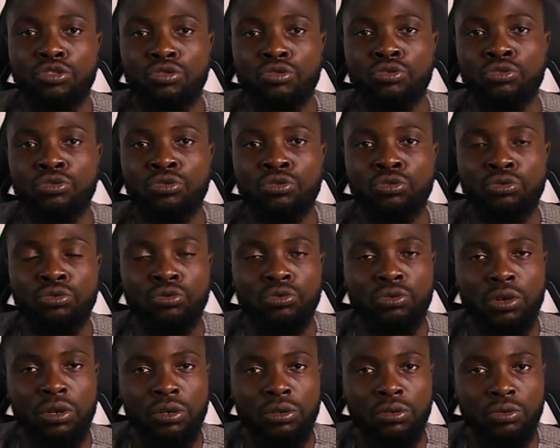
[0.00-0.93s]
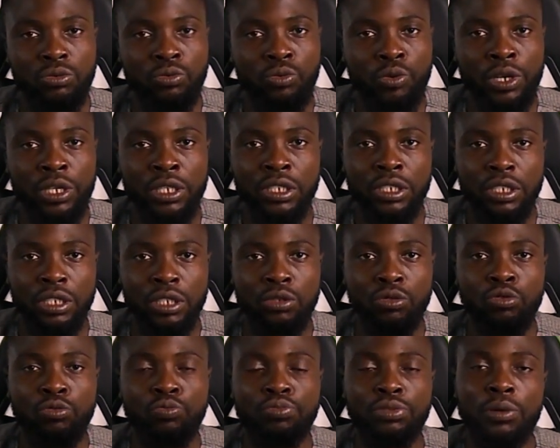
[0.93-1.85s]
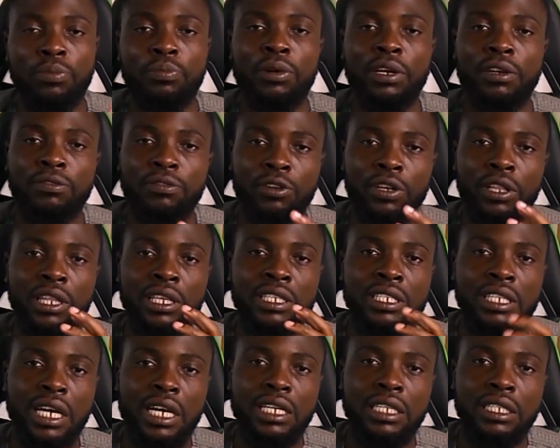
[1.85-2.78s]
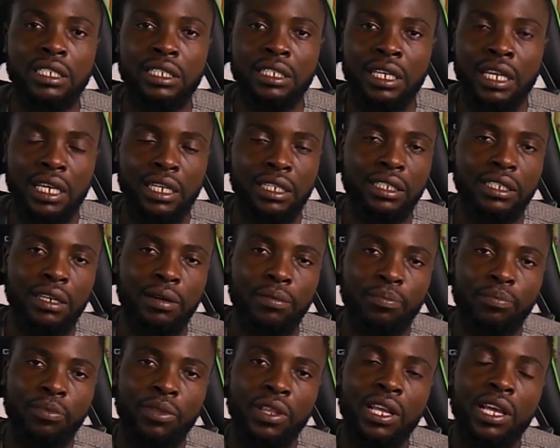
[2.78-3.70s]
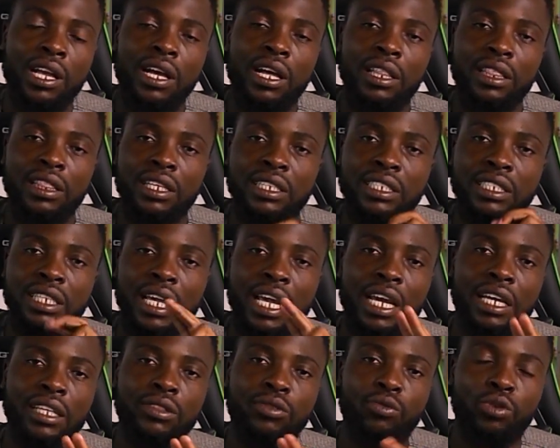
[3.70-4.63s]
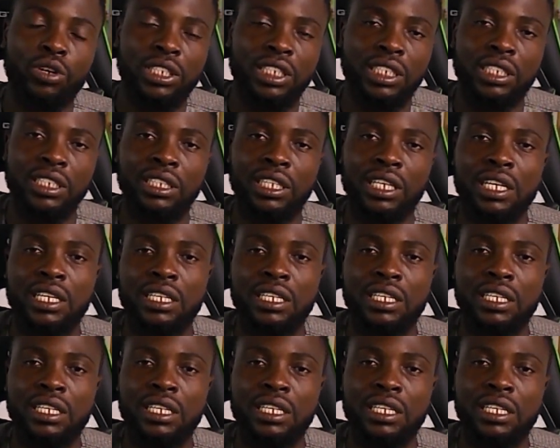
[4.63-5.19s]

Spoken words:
through which you will prepare for this IT exam. The second question